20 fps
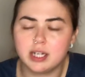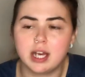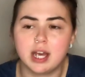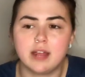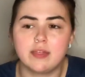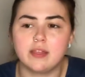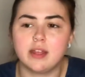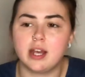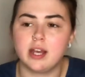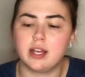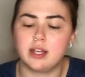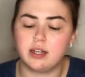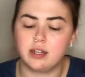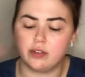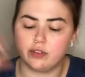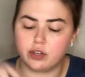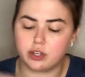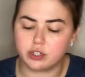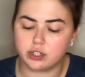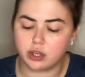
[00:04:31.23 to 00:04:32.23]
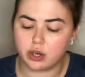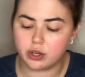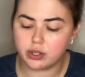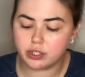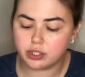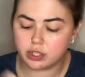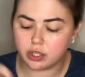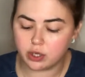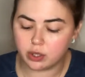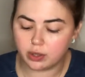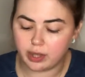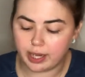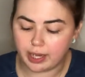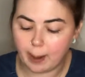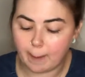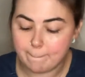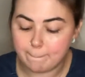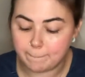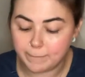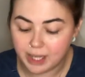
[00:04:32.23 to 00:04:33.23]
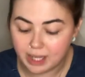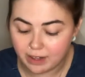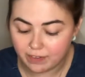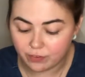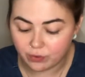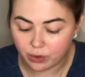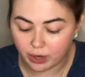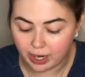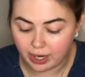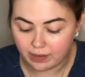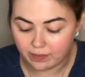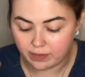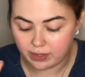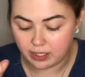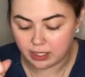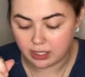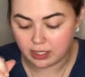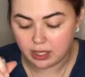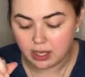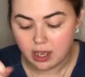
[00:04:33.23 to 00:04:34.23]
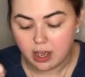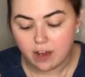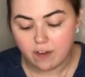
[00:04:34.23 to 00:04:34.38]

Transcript: and then there's also like a beef gravy